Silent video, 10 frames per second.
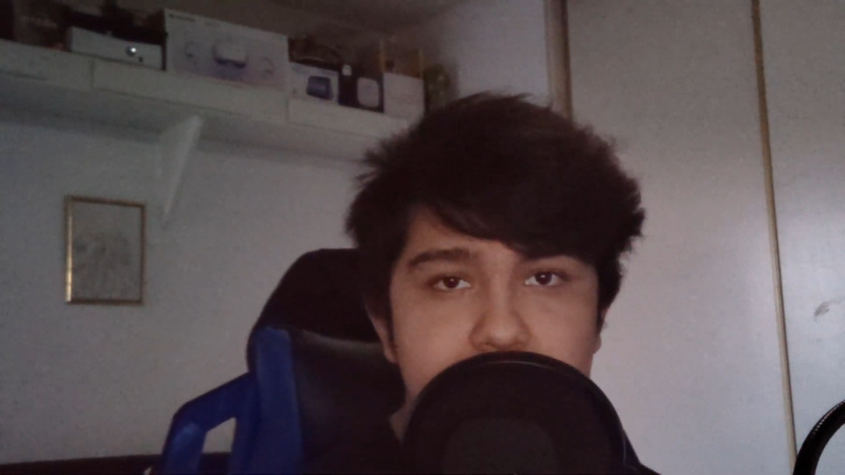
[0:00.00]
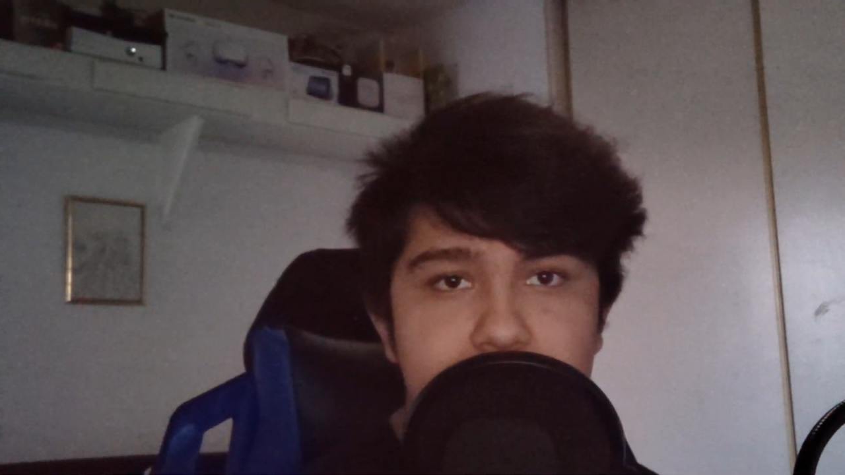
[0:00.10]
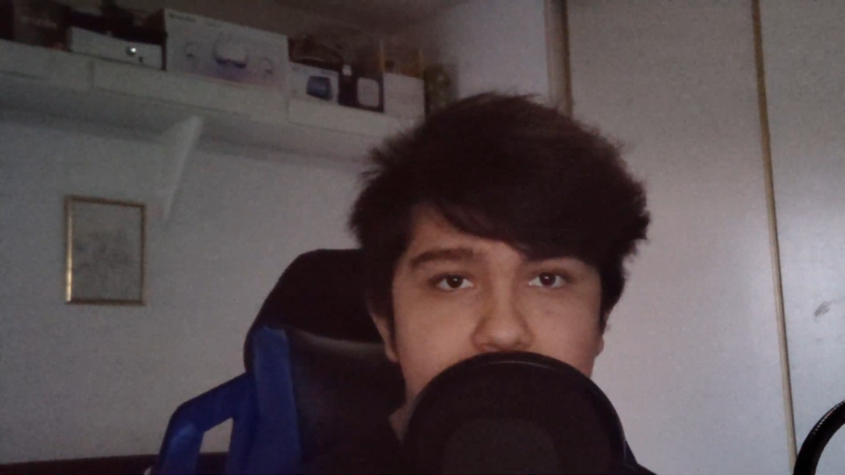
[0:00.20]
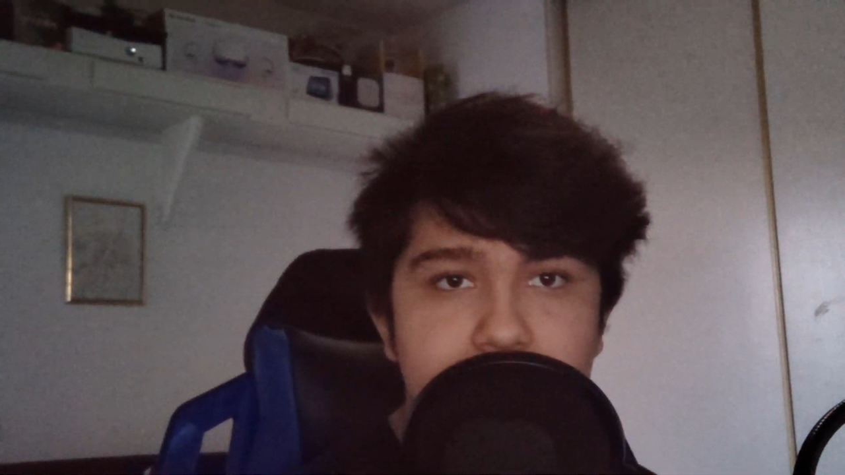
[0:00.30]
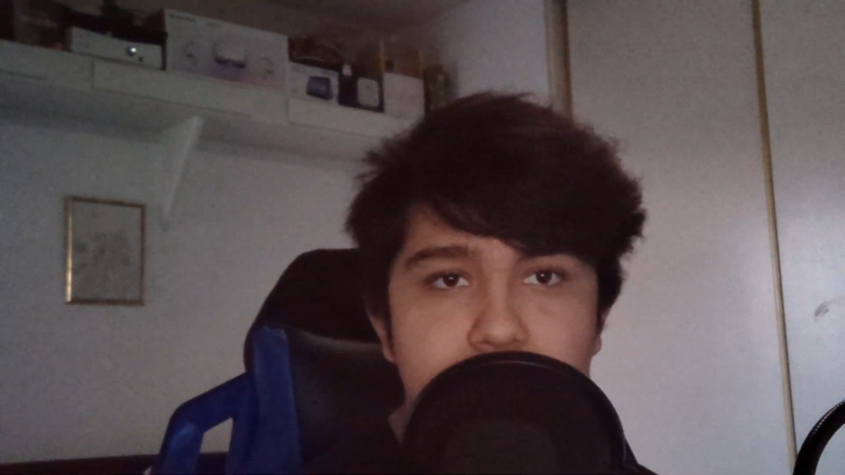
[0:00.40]

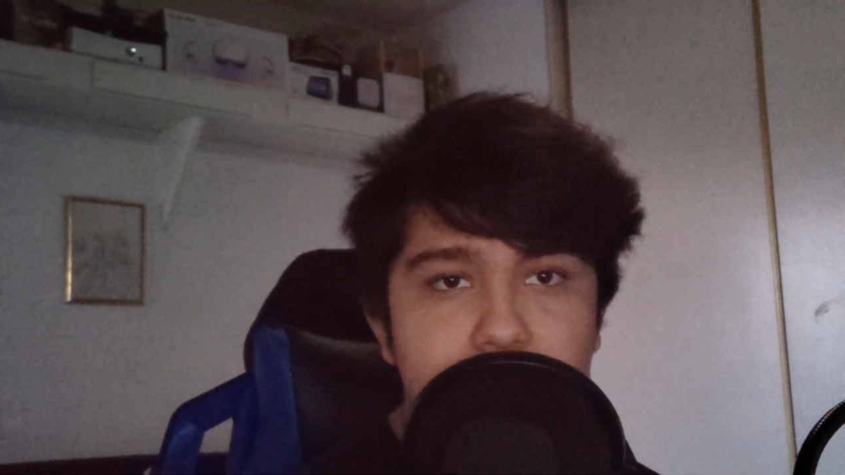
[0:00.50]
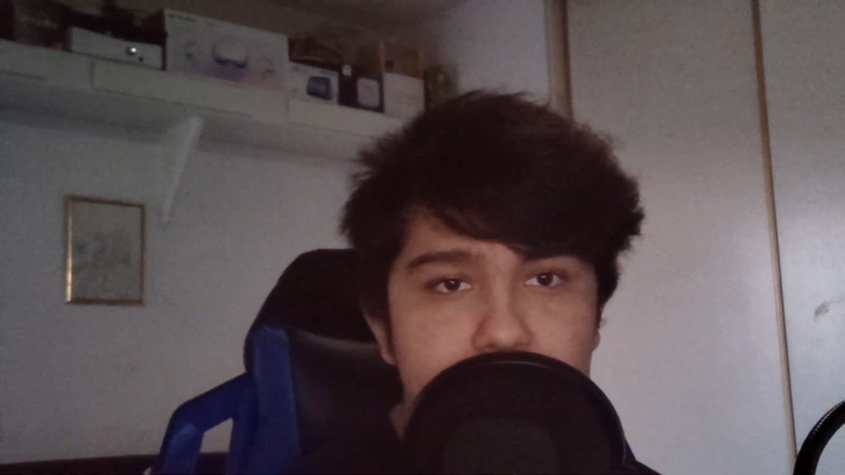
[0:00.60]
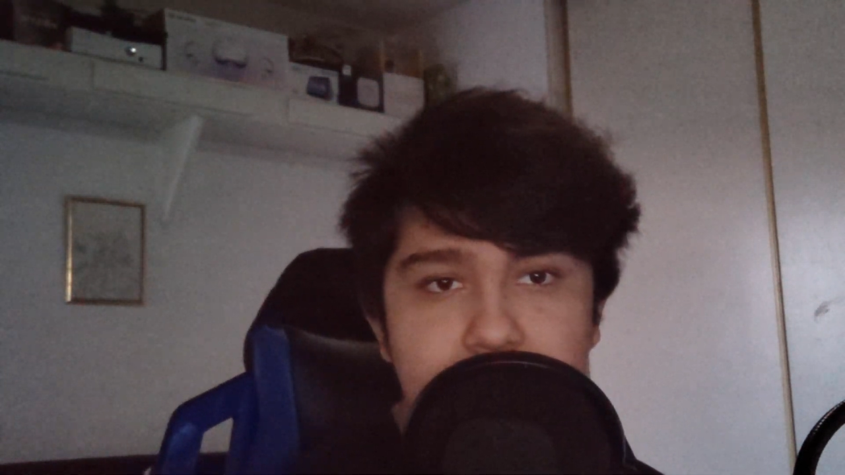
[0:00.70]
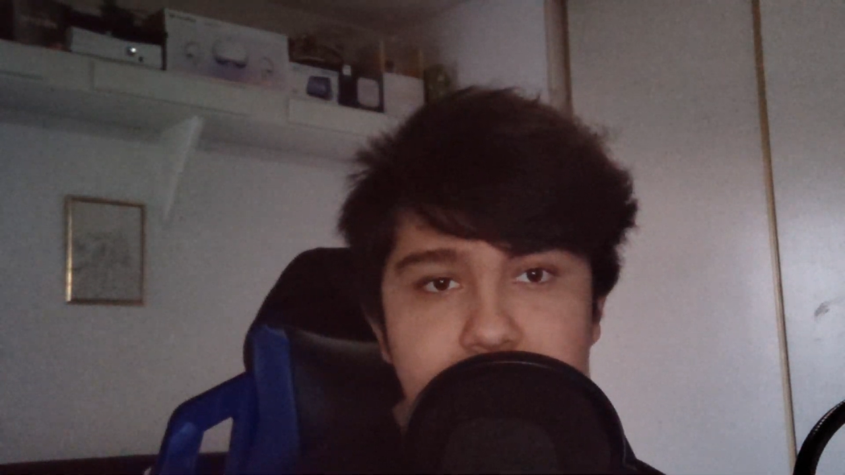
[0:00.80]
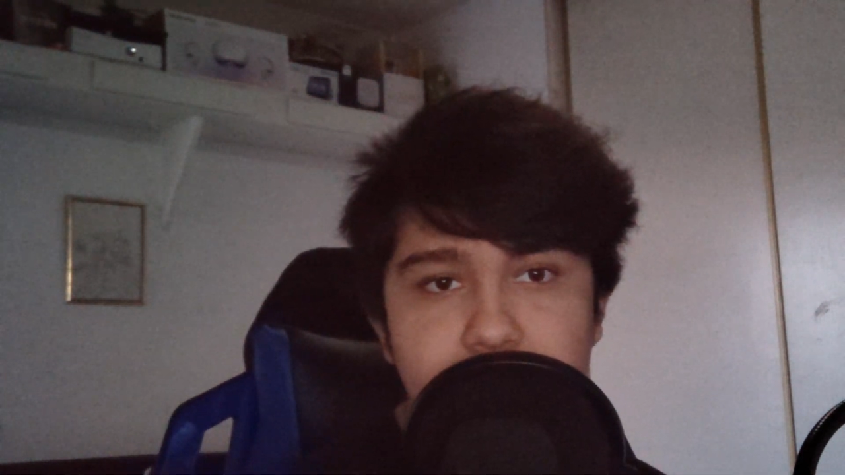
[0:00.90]
like I don't know,
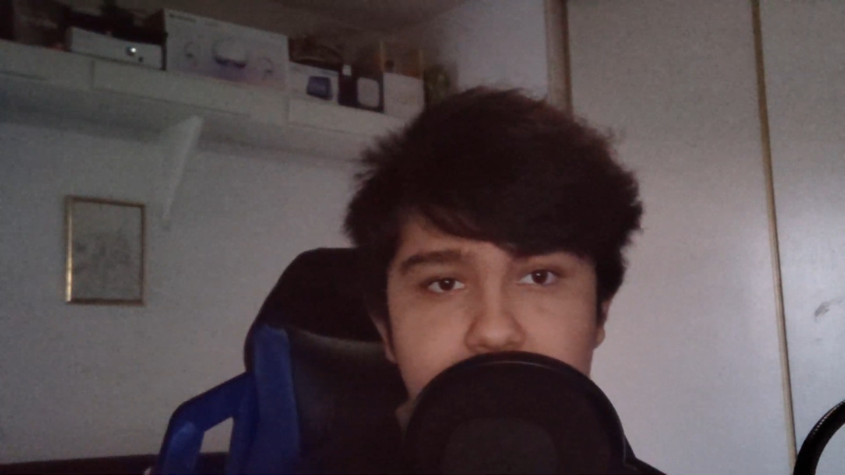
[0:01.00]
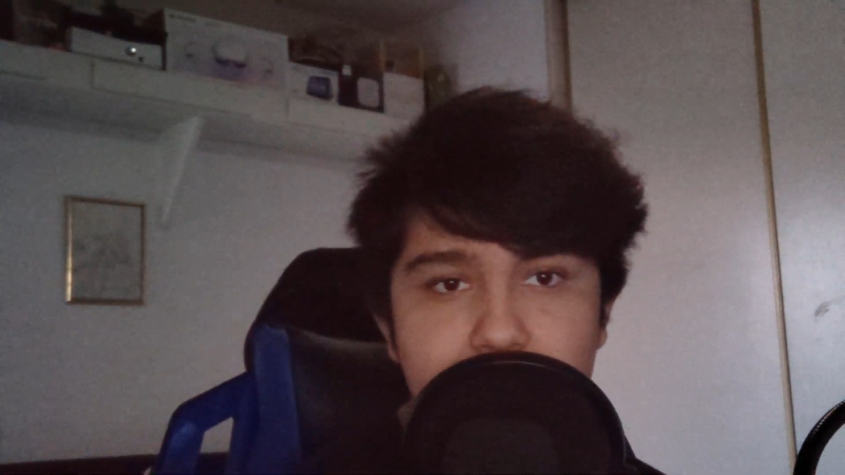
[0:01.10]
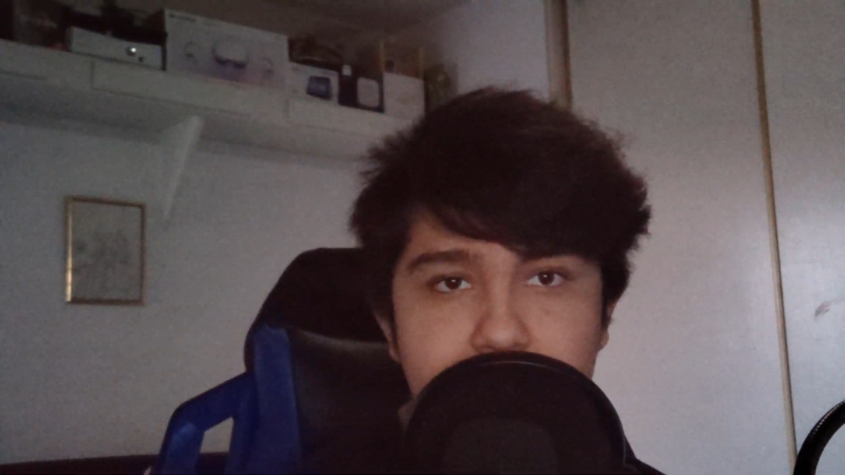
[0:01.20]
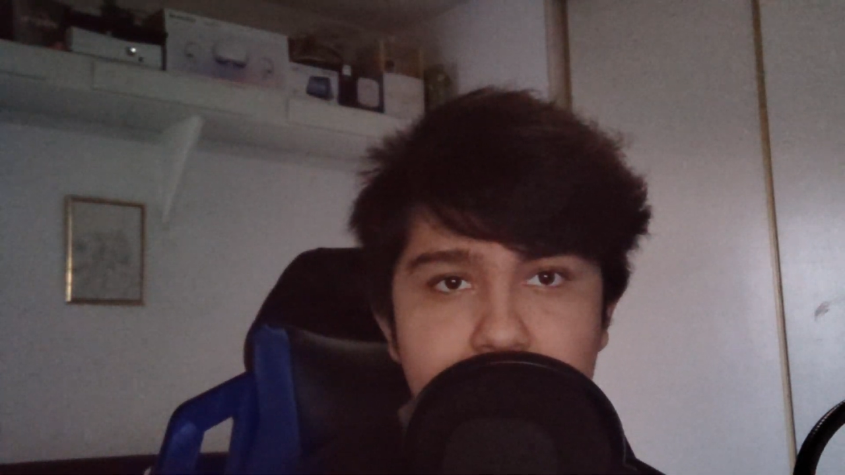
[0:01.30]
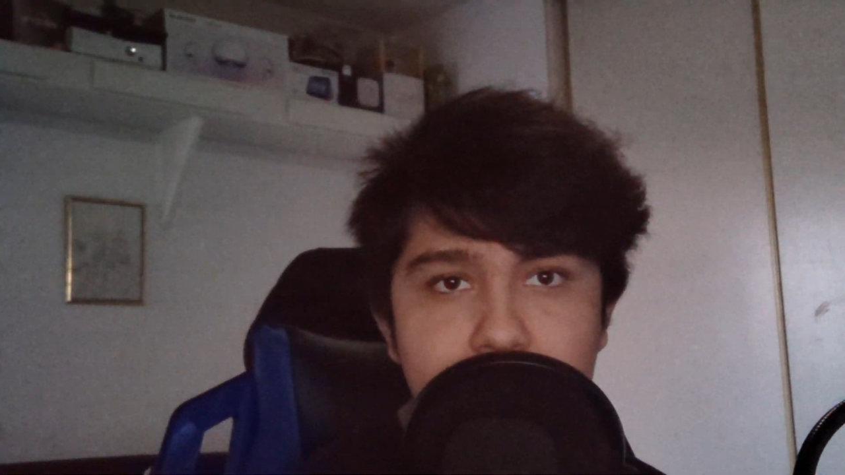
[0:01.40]
this year
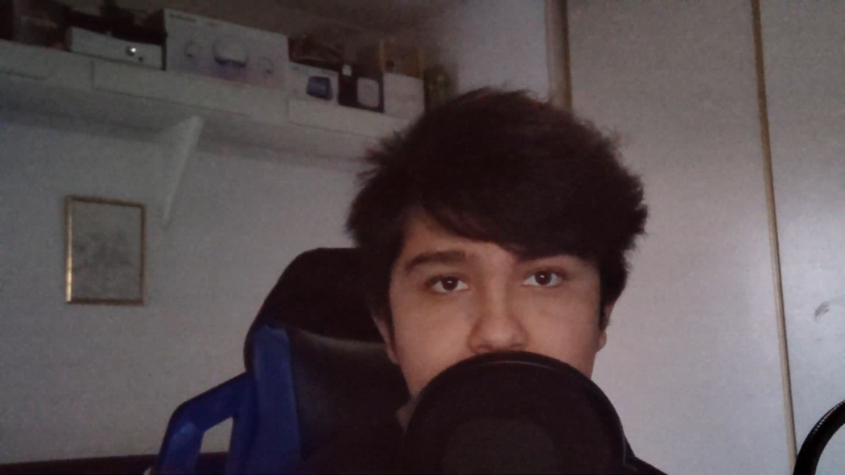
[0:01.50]
maybe,